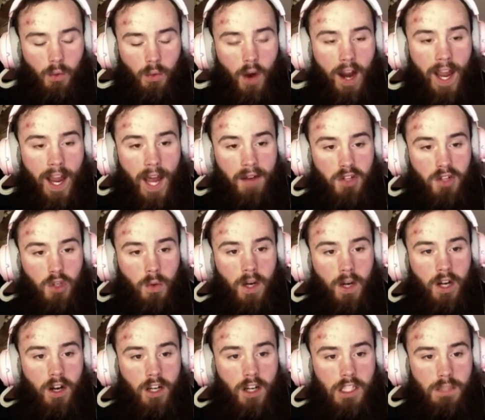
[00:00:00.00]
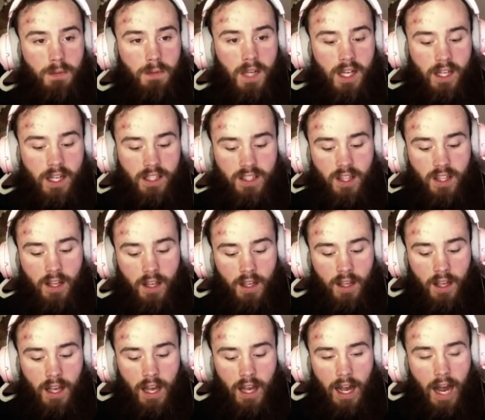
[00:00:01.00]
why I have Twitter is because
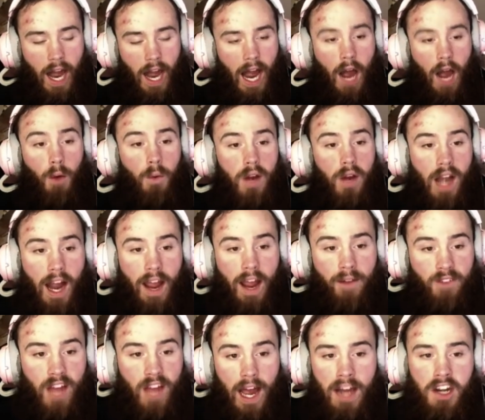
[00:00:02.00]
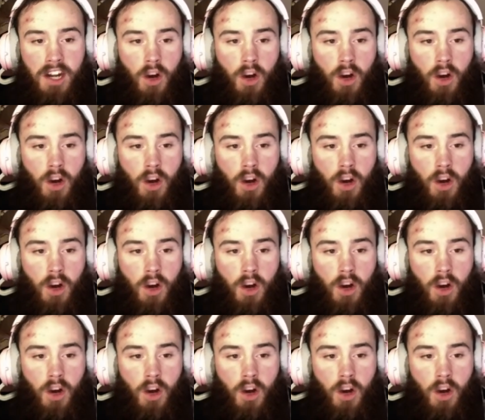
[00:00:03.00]
how would I have gotten a